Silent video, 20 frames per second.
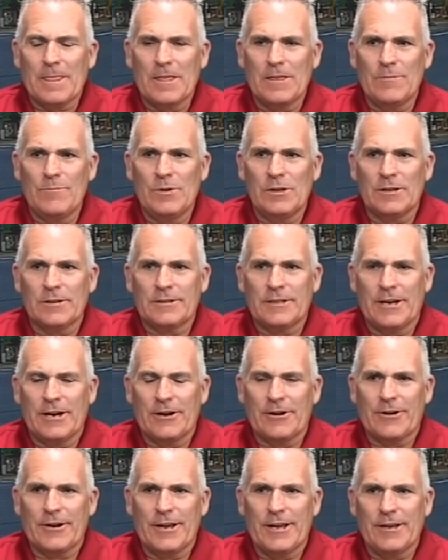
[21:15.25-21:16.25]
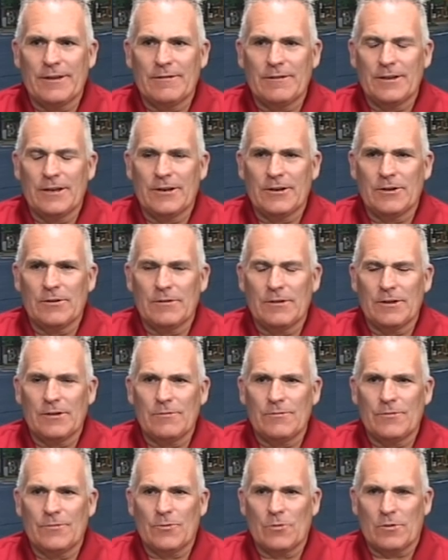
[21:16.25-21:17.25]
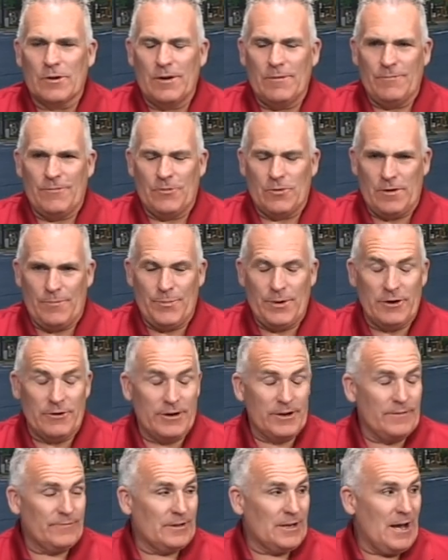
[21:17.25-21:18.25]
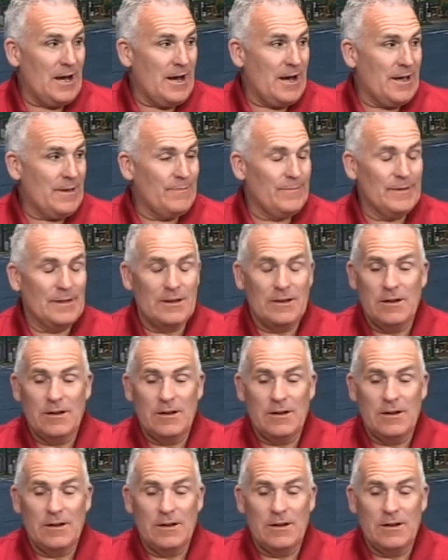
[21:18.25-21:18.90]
the military, in for a period of time,